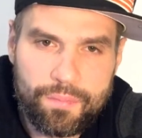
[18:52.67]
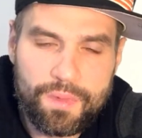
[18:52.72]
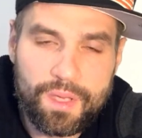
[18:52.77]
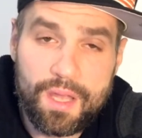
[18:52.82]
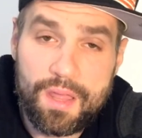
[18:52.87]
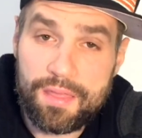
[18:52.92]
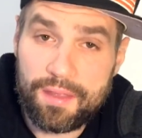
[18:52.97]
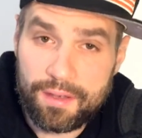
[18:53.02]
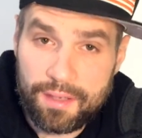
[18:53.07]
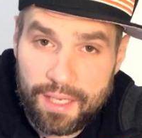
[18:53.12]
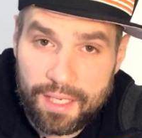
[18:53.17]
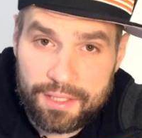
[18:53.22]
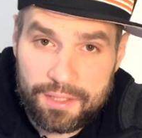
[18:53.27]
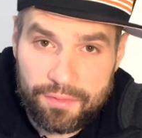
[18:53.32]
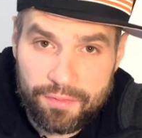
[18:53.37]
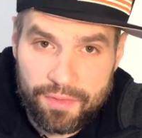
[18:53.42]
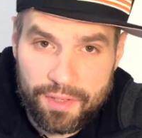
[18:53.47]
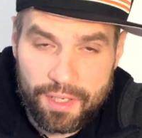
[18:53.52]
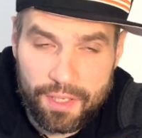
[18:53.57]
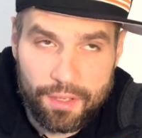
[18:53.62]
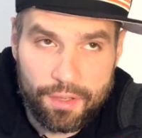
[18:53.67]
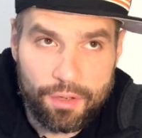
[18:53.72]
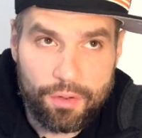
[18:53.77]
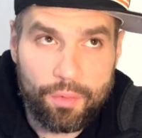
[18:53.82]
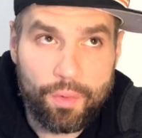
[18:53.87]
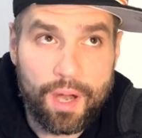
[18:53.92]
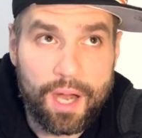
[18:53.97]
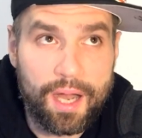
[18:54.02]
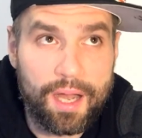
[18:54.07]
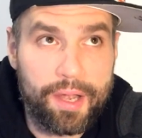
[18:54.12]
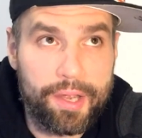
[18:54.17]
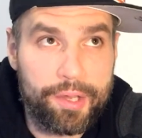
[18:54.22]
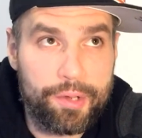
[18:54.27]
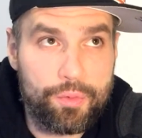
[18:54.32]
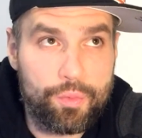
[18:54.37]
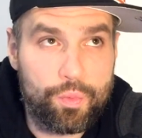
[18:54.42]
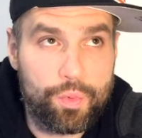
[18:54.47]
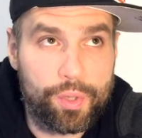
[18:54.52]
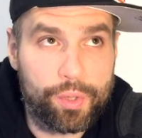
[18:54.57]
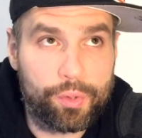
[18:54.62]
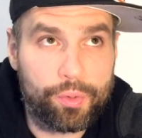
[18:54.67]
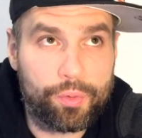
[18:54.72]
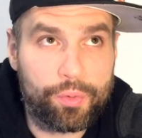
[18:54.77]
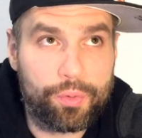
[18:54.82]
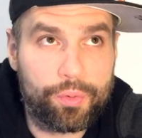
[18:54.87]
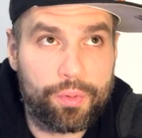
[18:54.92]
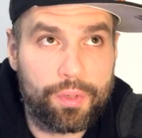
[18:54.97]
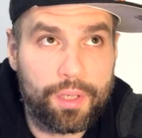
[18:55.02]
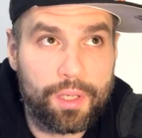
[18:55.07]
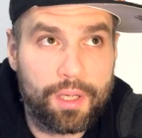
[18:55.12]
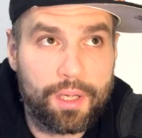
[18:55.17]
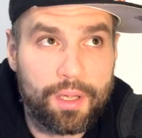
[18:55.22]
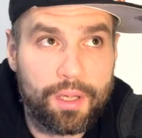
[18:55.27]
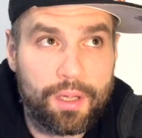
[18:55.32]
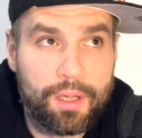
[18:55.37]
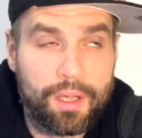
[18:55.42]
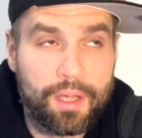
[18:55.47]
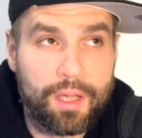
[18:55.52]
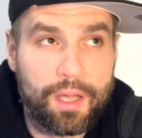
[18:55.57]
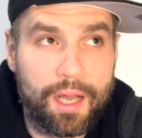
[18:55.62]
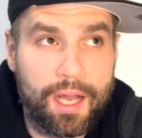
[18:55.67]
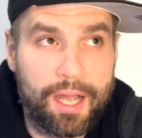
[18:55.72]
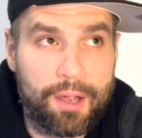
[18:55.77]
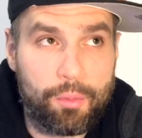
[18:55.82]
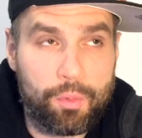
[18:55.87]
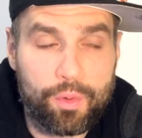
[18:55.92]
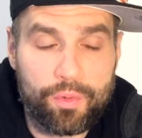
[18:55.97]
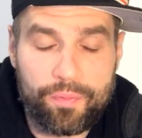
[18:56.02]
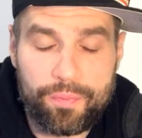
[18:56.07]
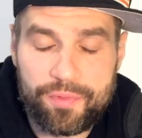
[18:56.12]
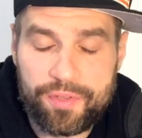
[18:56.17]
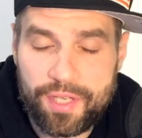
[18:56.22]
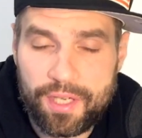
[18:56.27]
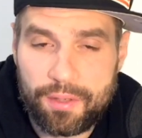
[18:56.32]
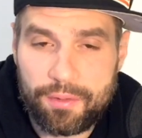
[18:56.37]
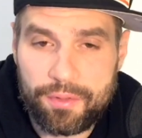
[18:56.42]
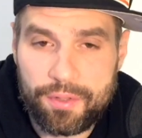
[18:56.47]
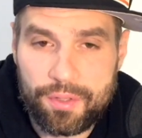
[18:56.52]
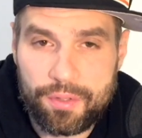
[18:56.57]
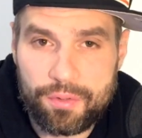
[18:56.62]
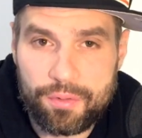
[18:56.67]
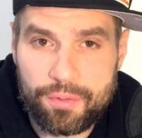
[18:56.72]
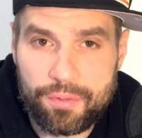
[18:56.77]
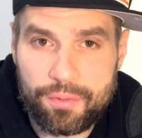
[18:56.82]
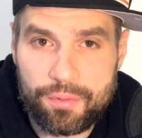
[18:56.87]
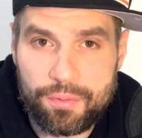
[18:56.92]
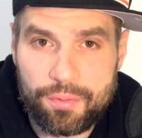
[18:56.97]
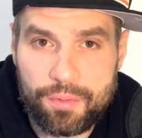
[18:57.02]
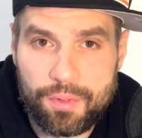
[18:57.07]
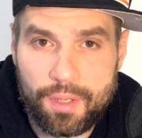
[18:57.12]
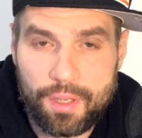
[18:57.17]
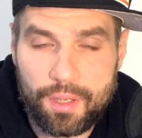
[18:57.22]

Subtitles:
In the next video, I will tell you